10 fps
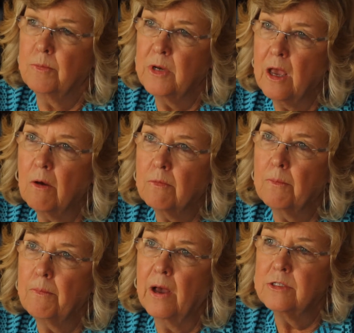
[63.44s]
them down
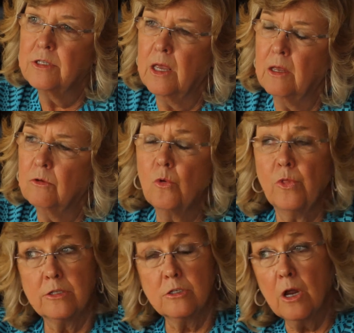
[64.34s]
by saying, no,
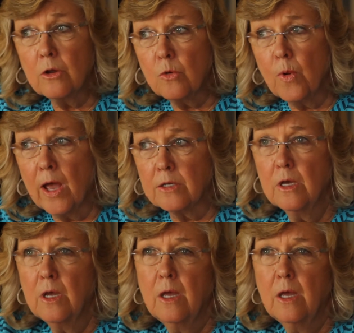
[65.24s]
that's not correct.